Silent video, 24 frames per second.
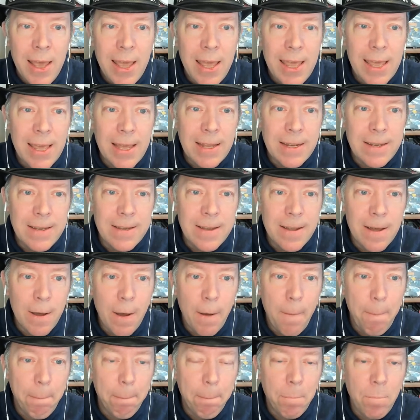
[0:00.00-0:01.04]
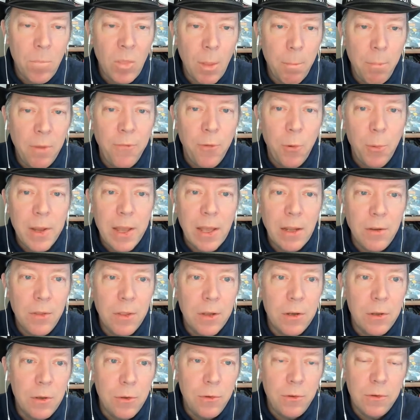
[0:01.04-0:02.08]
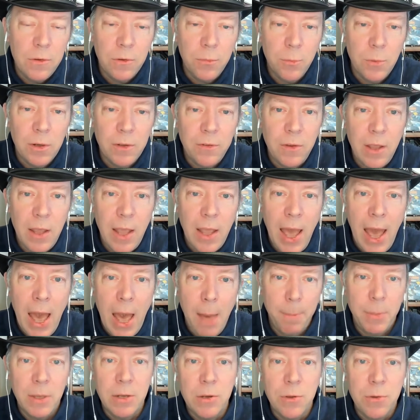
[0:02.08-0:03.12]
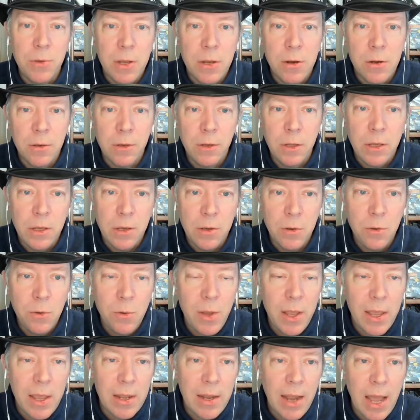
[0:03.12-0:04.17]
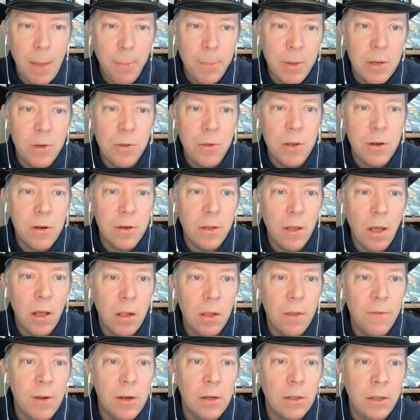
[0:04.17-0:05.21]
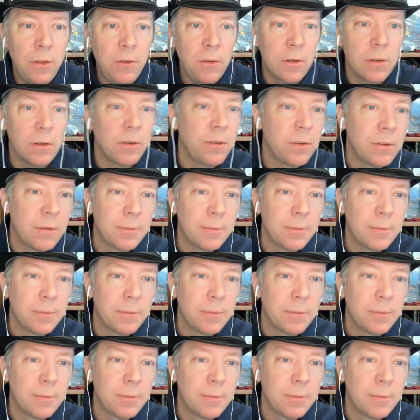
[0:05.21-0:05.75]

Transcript: And um, before we get into the news, just want to say Happy New Year to you and Happy New Year to all of our listeners.